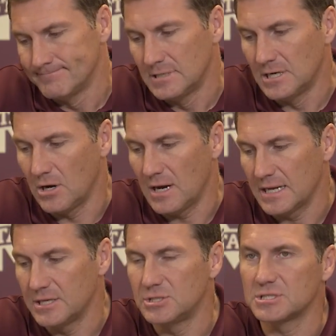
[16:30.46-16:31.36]

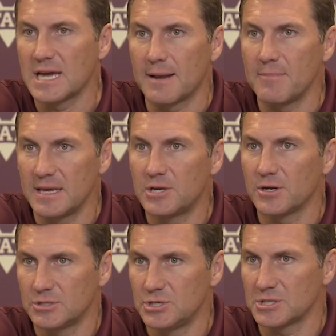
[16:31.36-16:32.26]
you just got to make
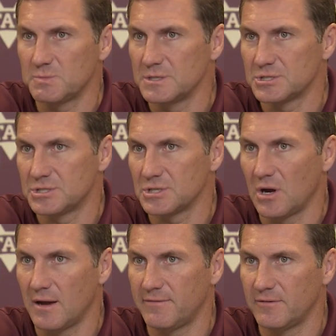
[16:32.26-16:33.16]
your adjustments
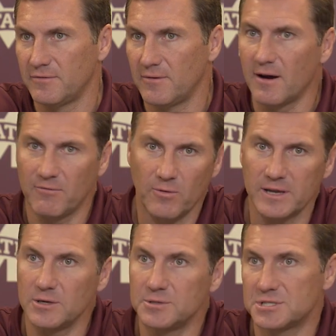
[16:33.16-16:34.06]
off of
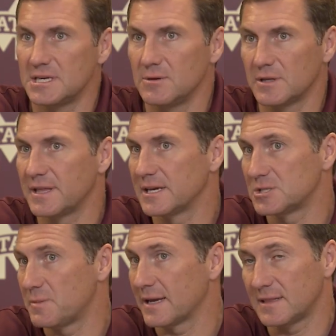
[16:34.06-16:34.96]
what you see, what they
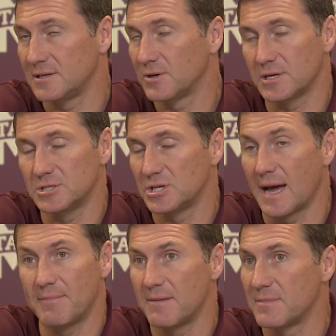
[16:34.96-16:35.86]
expect. They do a good
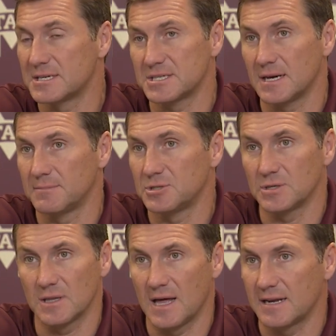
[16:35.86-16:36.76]
job. They mix it up, show
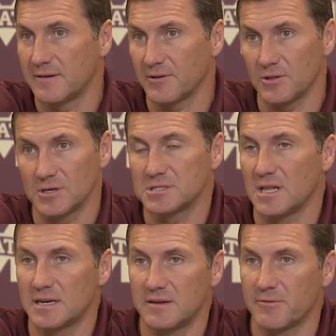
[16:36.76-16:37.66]
you a lot of different looks, a
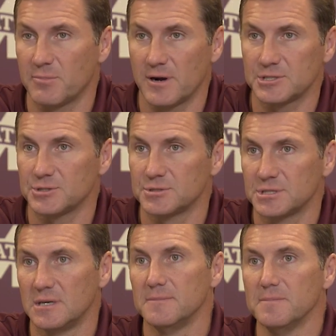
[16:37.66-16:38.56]
lot of different
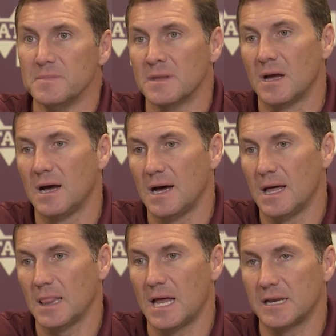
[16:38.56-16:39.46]
pressures.
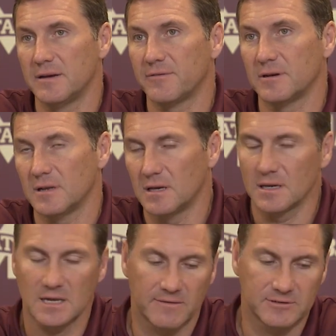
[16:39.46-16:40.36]
A lot of different
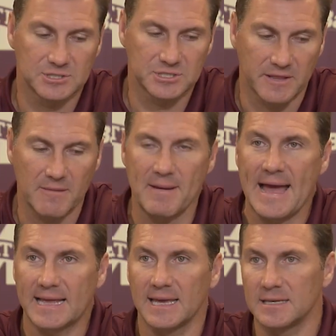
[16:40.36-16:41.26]
coverages on the
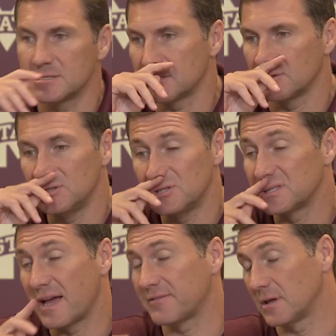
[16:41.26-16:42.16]
back end. So you
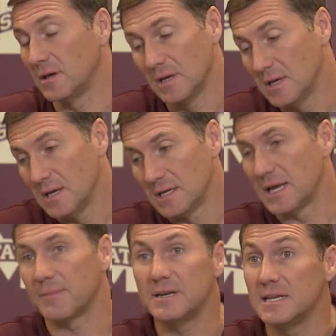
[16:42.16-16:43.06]
just have to you
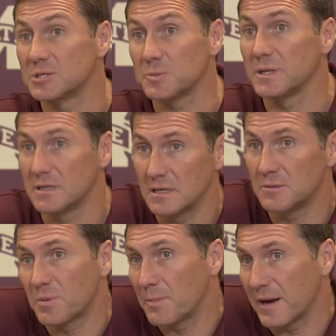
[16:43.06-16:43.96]
got to be disciplined
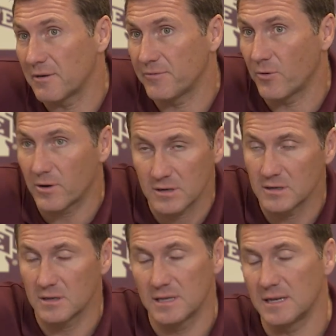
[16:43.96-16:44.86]
and prepare for it
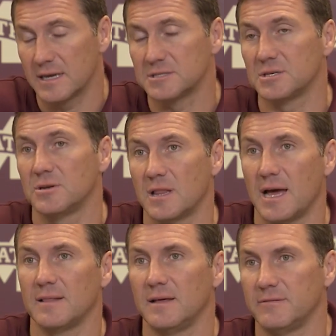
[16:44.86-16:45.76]
and execute at a
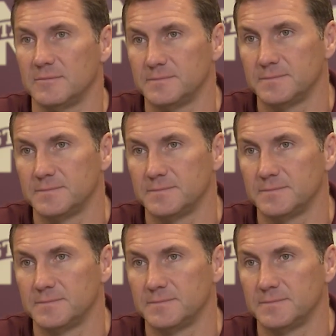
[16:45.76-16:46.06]
high level.